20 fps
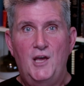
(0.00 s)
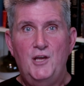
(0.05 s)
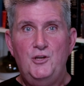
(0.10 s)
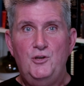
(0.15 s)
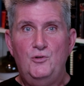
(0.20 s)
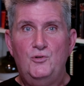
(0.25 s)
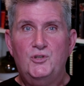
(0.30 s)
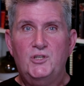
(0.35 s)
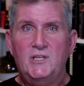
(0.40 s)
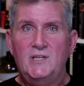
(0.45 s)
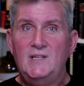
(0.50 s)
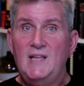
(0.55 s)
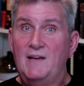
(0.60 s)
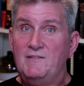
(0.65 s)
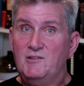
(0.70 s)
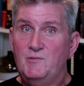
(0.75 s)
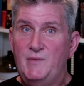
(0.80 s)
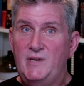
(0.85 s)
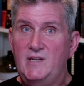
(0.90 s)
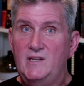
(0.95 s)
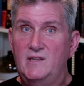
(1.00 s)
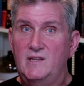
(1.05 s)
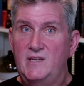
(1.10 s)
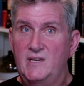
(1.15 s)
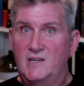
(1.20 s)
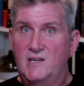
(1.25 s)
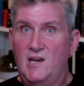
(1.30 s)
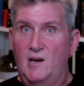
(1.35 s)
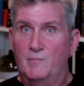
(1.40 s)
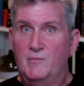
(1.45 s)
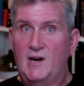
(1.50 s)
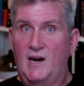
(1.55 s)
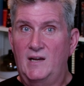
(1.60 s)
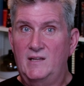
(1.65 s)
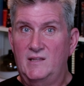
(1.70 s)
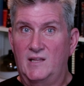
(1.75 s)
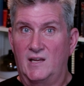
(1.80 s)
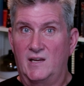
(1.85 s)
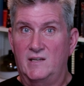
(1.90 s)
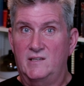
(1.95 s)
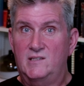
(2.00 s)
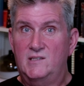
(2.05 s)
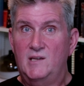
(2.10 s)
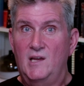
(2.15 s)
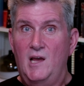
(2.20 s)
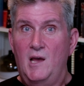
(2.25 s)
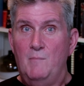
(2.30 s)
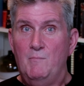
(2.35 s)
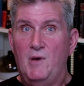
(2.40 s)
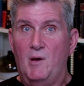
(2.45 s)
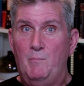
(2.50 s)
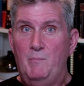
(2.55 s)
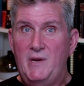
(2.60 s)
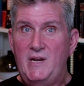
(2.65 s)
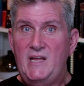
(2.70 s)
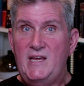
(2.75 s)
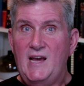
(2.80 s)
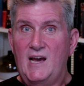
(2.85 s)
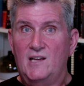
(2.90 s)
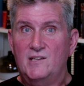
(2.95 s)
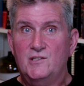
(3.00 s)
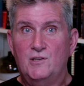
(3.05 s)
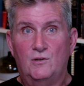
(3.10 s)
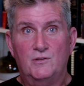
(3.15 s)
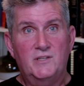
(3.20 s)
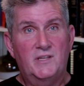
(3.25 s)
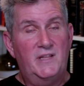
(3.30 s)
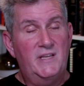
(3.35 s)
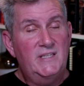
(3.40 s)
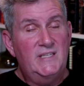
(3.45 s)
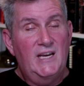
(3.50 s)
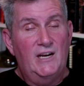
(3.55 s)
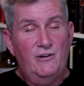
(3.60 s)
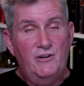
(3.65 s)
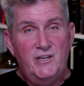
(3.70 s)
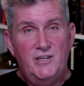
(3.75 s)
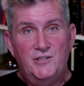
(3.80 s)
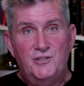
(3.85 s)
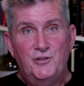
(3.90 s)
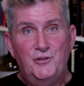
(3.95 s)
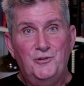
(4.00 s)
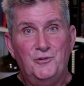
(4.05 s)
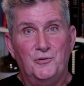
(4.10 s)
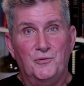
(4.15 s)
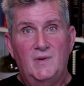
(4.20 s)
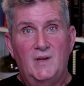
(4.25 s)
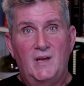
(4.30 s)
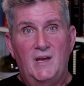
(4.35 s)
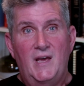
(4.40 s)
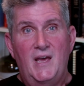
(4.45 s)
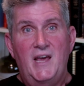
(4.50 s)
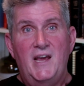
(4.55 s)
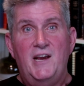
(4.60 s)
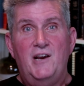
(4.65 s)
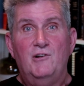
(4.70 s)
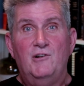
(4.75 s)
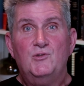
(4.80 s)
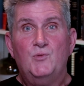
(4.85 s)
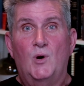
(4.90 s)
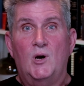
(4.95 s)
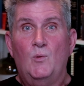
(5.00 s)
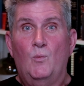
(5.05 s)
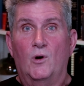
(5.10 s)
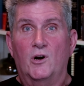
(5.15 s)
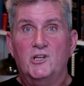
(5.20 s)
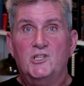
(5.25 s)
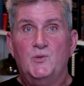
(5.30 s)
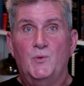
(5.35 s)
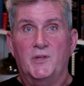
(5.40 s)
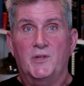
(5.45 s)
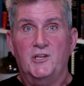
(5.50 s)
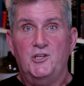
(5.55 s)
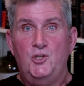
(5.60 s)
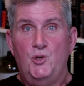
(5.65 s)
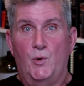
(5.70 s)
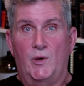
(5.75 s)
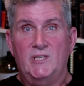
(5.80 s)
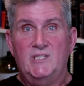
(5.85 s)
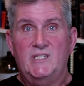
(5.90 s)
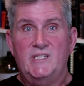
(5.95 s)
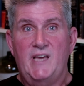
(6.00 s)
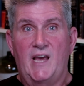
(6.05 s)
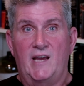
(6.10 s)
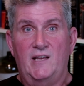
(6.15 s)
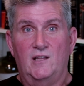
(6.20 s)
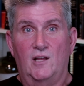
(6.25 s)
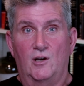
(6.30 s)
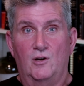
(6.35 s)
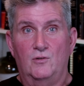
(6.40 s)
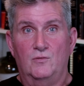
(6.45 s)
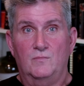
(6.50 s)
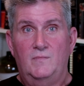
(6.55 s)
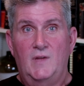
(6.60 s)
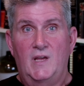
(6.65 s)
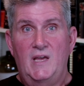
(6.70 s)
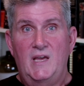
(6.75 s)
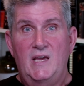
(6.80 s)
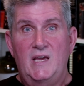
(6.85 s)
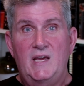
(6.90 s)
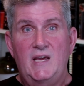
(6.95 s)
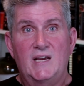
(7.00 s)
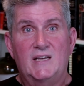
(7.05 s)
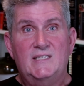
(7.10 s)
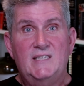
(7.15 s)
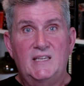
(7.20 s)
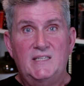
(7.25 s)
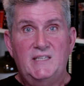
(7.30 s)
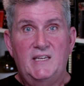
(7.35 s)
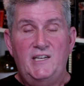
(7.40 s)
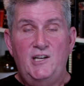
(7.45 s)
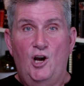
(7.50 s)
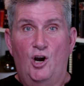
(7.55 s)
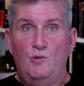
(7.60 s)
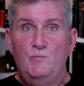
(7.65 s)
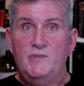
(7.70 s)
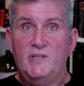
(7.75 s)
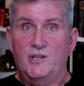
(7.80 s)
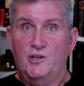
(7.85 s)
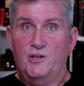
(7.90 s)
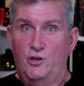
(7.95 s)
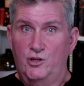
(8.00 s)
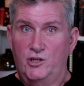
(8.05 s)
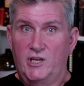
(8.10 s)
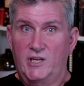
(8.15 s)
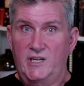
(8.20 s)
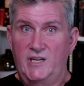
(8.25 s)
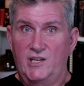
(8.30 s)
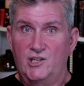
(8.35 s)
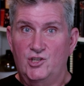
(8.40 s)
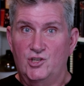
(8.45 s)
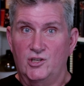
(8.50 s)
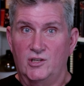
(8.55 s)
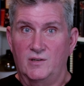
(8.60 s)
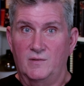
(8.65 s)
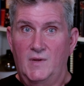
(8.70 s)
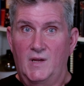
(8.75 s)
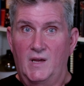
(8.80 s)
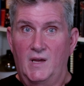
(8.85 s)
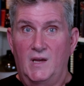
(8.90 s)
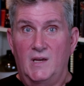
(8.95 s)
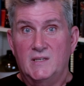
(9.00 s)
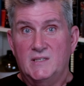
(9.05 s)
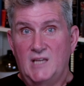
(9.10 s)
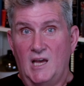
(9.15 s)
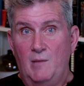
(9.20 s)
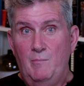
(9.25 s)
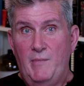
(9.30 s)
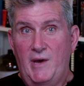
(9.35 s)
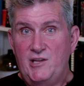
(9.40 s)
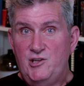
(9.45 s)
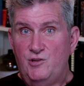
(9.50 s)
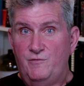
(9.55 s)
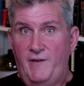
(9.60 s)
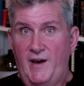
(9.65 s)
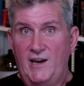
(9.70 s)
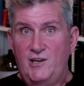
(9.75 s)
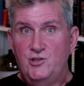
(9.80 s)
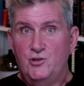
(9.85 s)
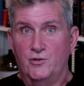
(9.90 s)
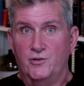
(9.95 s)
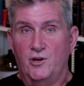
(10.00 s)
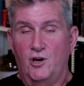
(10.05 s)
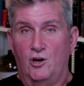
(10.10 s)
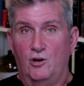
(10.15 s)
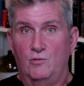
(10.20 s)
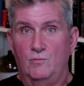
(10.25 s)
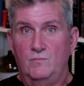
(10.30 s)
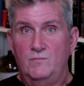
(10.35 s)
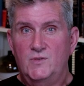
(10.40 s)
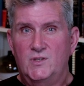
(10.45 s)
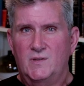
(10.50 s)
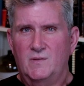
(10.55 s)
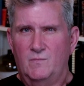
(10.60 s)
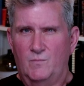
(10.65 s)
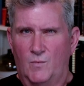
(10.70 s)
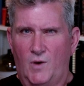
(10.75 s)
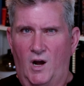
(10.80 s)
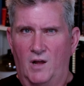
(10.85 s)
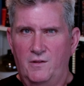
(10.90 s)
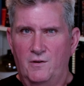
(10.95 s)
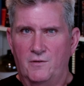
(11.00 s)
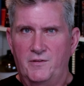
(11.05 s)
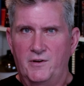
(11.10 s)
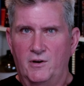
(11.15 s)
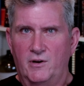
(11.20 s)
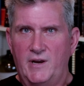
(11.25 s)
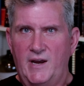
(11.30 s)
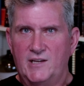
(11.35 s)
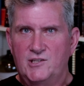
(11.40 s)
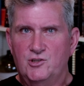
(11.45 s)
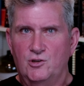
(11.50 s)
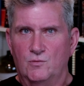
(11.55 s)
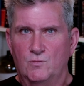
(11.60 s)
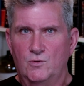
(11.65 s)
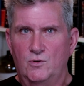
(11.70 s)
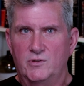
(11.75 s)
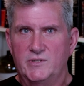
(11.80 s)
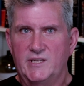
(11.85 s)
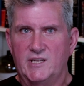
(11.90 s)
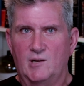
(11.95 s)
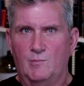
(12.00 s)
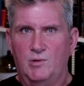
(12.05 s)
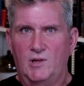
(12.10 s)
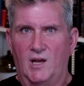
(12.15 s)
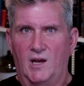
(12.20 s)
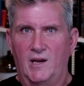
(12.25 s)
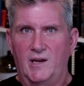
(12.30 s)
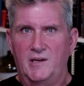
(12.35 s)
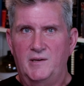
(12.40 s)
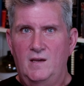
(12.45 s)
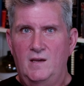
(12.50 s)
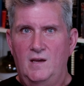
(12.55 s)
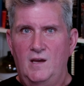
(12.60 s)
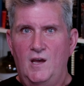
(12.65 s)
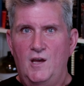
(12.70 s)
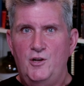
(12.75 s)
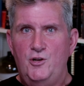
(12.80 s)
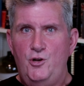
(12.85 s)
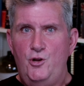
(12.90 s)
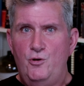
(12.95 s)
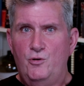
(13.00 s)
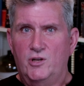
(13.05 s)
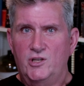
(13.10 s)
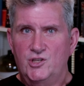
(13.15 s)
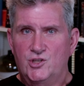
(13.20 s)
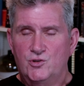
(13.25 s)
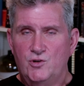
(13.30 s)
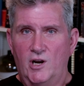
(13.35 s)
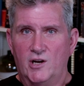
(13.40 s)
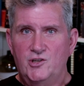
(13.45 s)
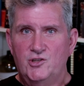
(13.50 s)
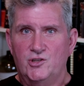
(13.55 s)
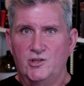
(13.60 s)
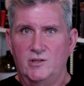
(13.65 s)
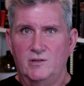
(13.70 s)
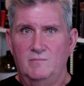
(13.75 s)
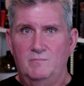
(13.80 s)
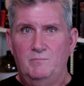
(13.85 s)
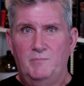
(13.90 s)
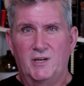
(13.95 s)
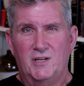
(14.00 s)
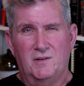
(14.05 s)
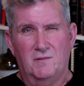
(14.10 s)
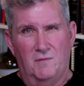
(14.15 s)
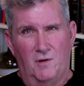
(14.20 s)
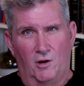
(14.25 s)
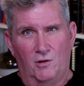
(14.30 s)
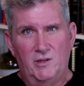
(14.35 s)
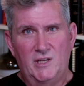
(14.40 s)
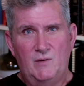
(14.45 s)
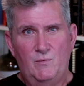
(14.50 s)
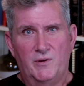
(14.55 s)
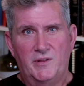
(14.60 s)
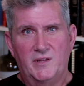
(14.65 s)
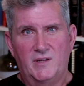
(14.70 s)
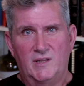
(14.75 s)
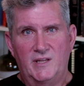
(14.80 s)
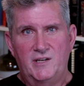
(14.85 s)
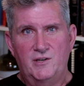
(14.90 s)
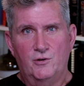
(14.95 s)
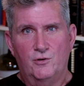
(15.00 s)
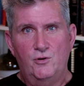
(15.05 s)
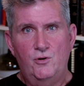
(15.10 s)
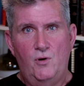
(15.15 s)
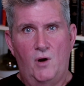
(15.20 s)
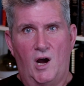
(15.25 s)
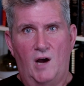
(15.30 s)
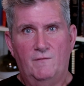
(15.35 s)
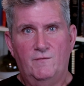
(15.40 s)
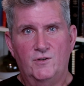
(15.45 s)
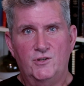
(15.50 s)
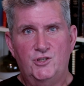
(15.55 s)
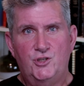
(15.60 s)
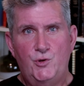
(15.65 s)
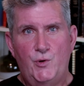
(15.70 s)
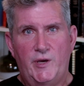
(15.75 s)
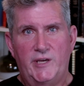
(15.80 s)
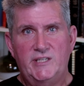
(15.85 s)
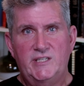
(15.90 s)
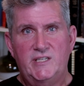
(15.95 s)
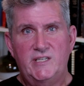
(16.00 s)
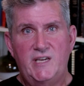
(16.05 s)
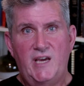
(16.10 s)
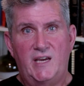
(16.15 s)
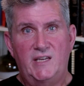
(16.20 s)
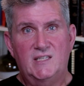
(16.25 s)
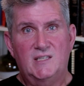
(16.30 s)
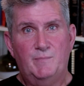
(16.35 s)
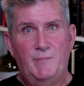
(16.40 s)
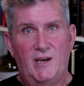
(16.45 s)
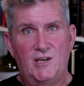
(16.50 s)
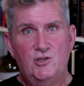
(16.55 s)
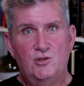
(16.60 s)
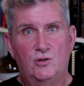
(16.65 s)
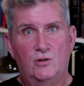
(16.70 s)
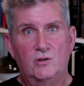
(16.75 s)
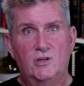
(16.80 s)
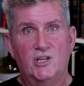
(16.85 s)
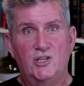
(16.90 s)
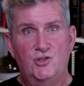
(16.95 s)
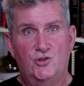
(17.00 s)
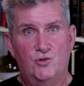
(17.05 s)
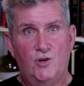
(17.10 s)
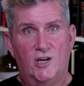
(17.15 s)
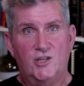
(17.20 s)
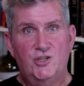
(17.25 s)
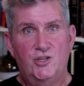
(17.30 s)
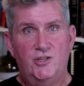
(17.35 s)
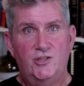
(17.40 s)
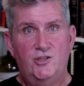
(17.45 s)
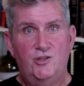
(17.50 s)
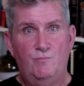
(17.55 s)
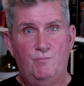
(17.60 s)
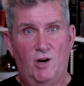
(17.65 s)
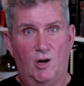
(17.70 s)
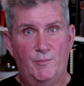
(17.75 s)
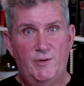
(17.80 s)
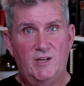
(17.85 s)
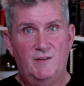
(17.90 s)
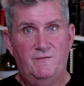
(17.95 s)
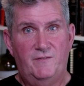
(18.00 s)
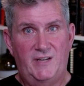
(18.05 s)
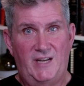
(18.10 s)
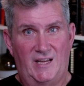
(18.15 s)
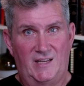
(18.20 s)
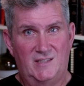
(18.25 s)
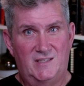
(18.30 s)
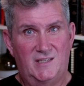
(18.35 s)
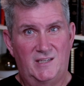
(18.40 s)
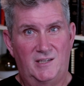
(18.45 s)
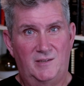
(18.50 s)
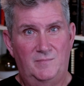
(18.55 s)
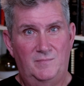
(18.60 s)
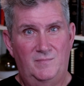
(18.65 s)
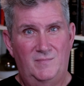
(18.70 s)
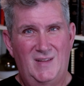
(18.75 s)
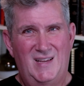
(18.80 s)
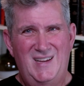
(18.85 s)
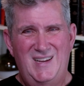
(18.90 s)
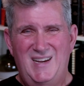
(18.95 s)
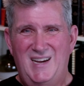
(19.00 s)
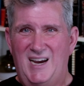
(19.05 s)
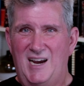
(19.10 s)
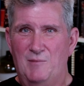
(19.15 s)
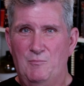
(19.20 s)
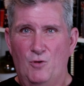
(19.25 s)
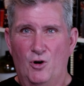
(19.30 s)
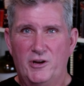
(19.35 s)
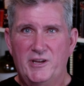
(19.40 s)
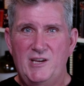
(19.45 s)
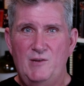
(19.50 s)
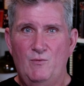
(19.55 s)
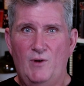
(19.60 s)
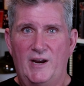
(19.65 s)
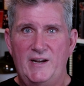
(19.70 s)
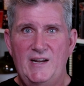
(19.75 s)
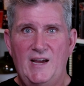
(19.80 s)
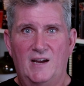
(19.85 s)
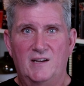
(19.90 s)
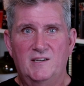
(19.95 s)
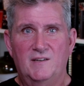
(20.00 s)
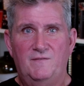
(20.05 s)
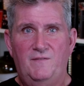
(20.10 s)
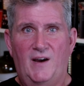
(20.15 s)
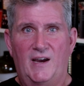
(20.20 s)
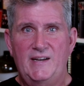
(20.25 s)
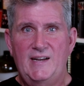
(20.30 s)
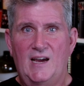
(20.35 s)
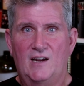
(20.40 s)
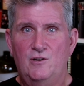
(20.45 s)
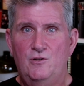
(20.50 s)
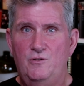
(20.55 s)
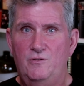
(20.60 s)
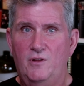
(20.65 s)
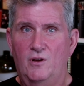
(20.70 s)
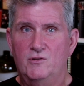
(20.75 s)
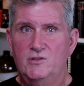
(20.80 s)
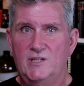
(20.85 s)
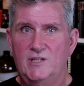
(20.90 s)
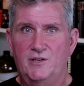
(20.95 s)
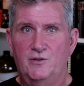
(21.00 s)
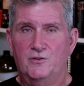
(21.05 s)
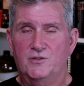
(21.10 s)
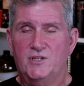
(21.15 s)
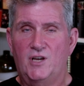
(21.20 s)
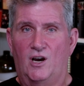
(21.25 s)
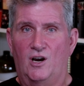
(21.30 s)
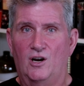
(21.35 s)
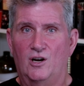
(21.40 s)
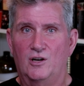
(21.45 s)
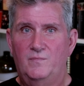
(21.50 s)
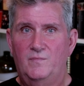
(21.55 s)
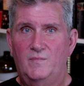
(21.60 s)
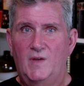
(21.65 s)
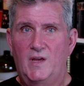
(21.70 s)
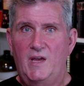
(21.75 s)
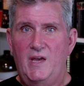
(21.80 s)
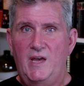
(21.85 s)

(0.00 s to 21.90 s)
You still have to meet income guidelines, but many households in this area do. Here's what works with a USDA loan. Existing homes in good condition. Some manufactured homes, although there are extra rules that apply. New construction, but only with a lender who offers USDA special construction to permanent financing. I'm working right now to find out who those lenders are.